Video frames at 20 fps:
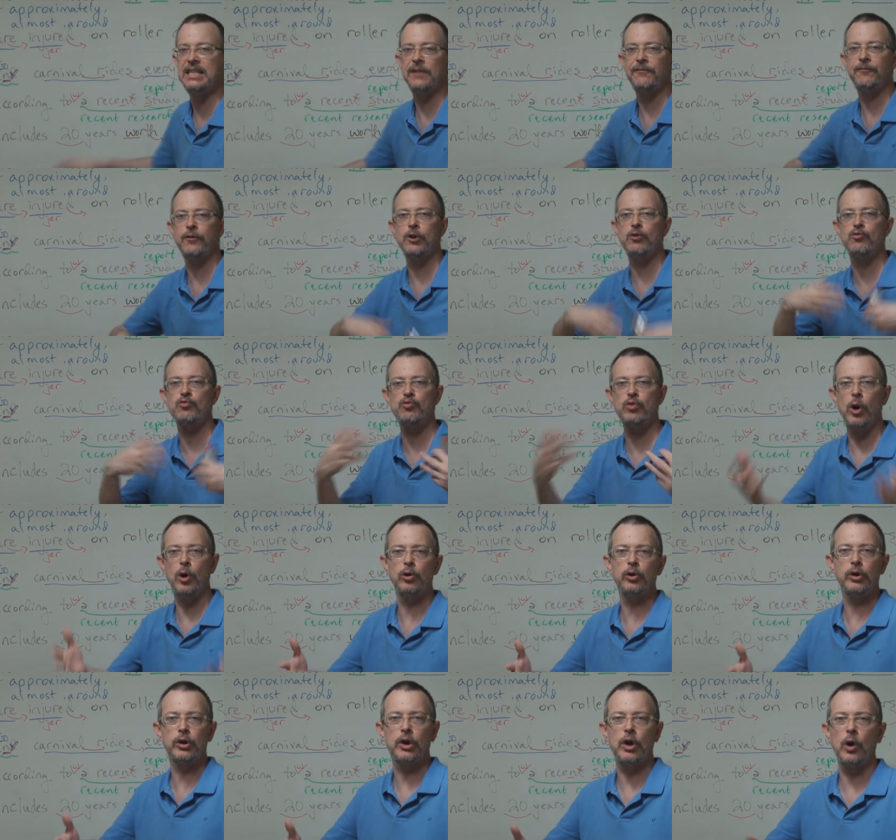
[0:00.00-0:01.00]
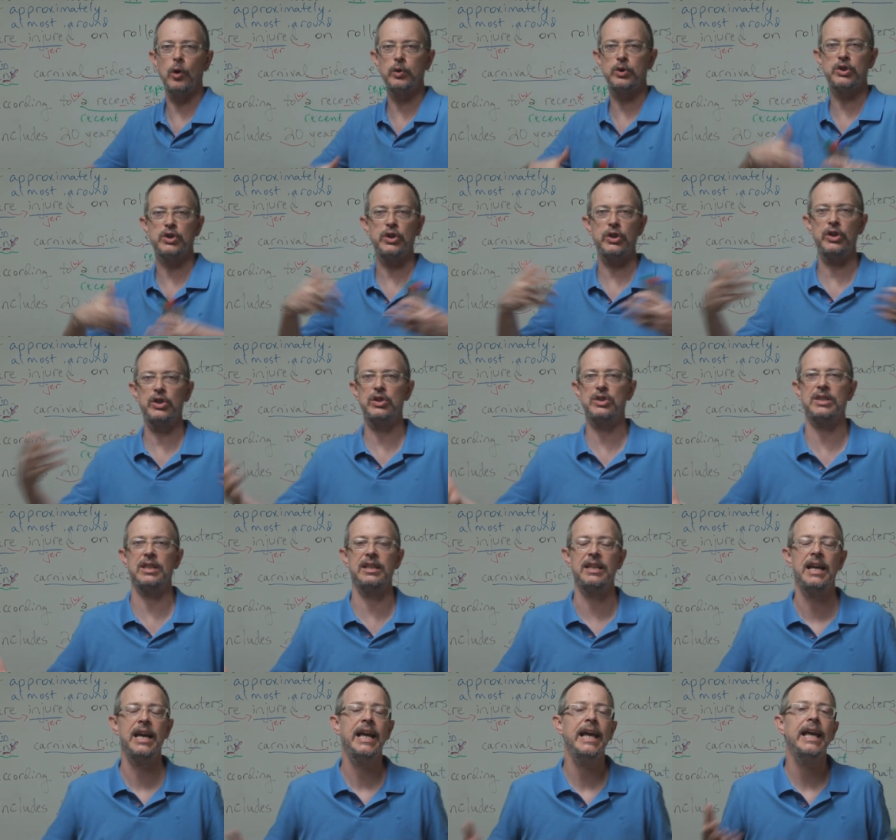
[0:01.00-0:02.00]
different roller coasters,
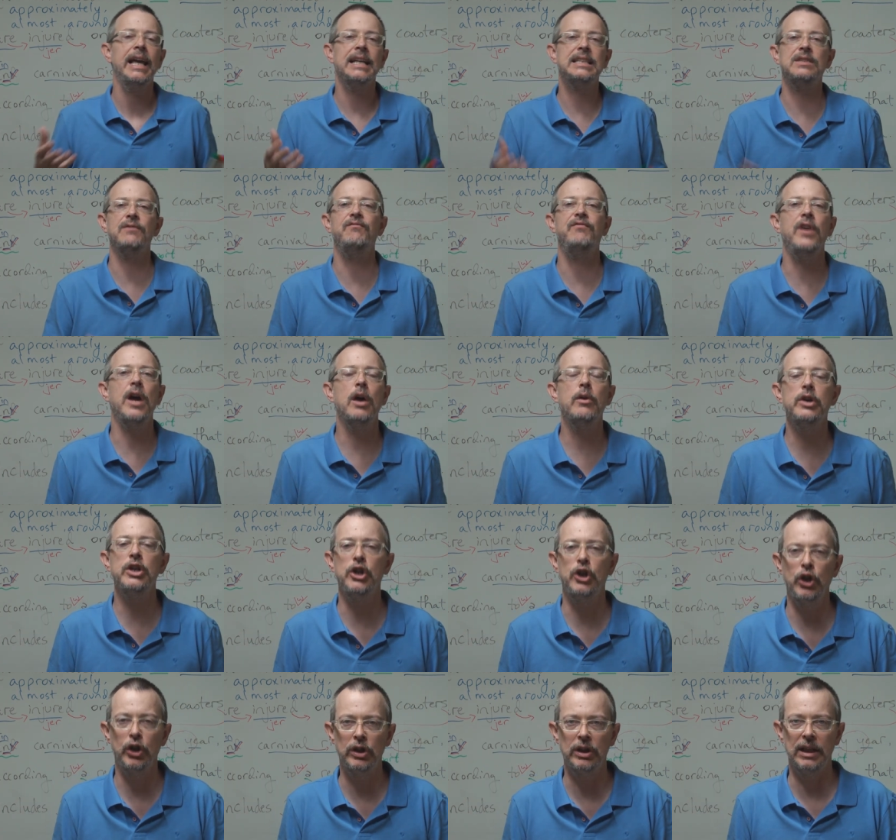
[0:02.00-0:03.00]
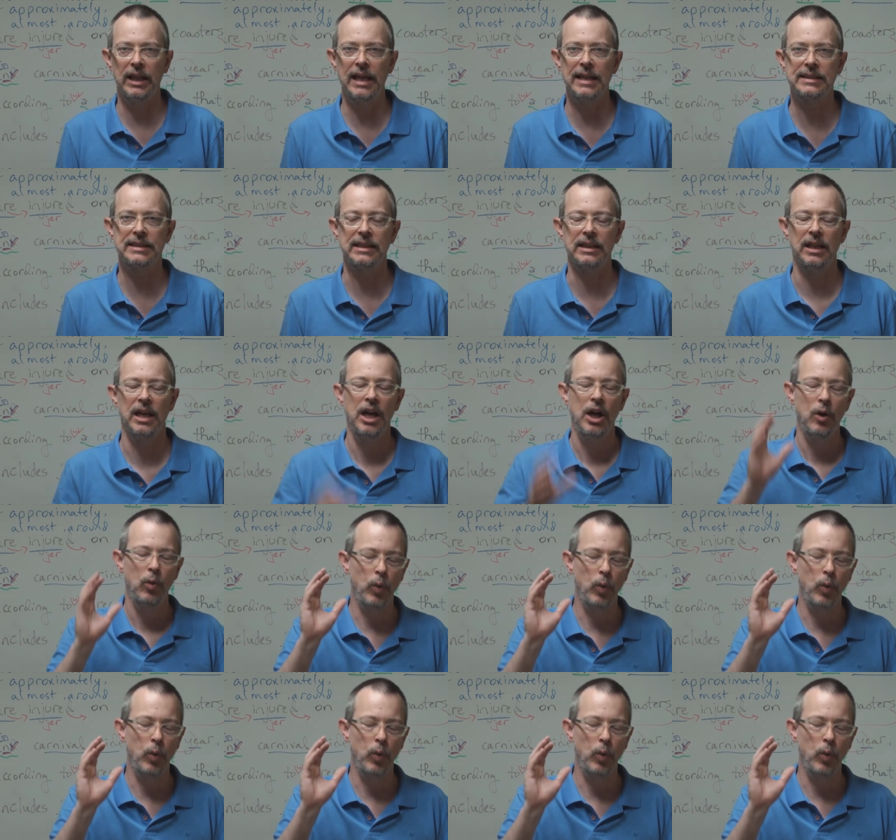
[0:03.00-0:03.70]
and it's a very good lesson.